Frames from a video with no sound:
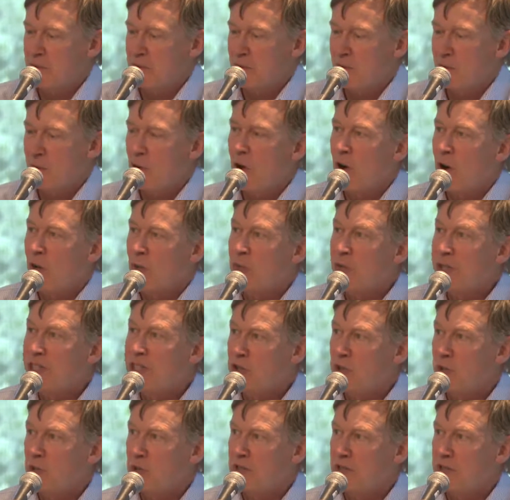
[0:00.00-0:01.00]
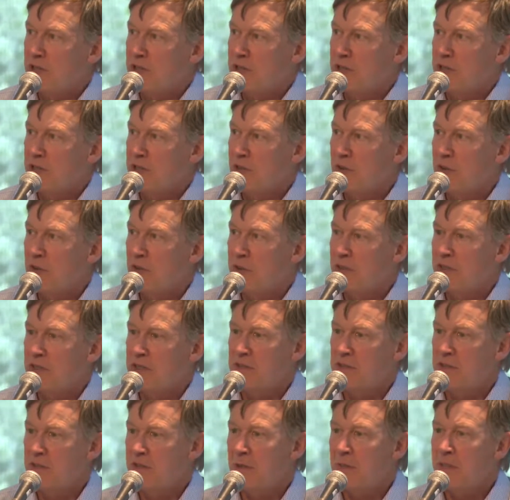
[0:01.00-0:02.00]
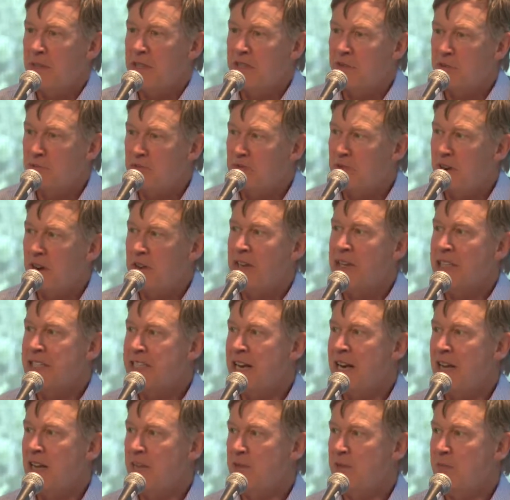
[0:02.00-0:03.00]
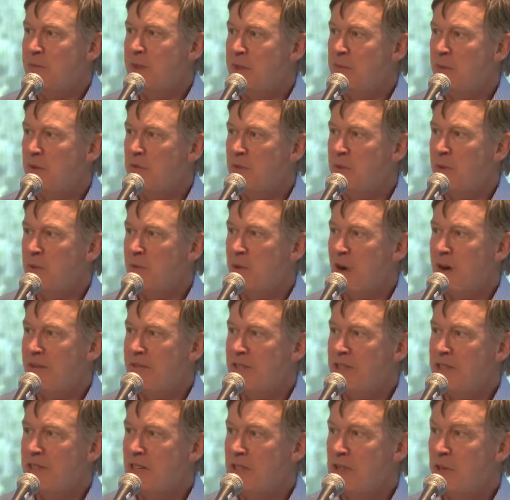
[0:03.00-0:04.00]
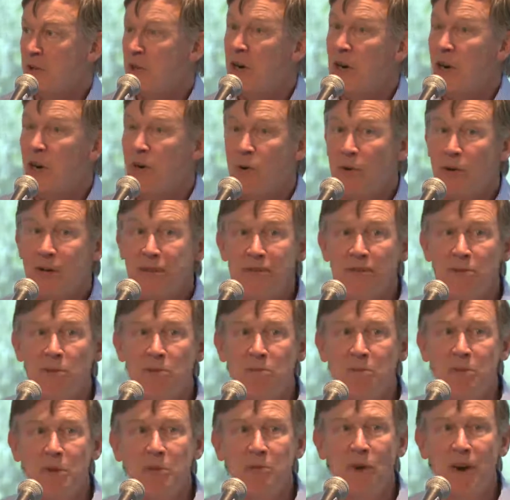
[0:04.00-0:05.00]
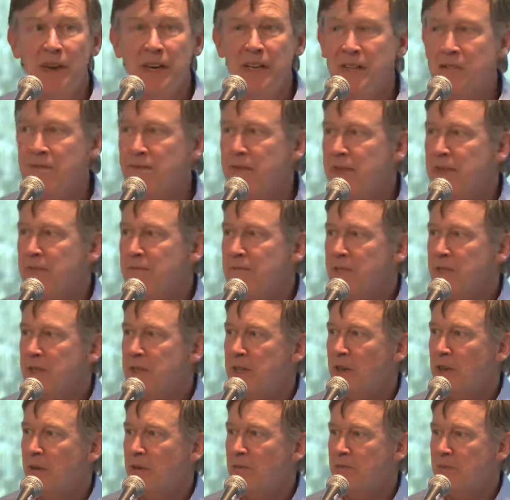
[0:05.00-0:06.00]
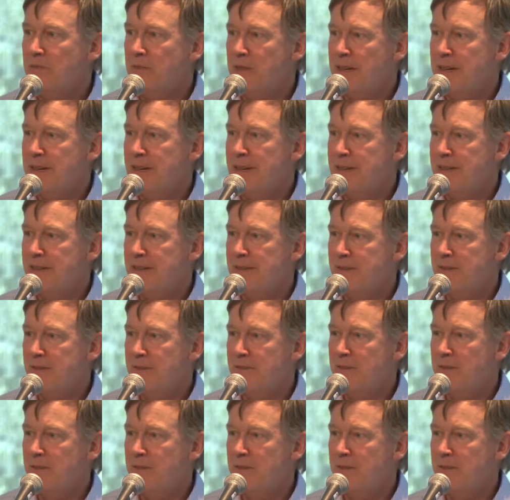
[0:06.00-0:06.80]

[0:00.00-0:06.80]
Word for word: the, raw resources so that some of these very talented people from the private sector or even who've been running you know, uh,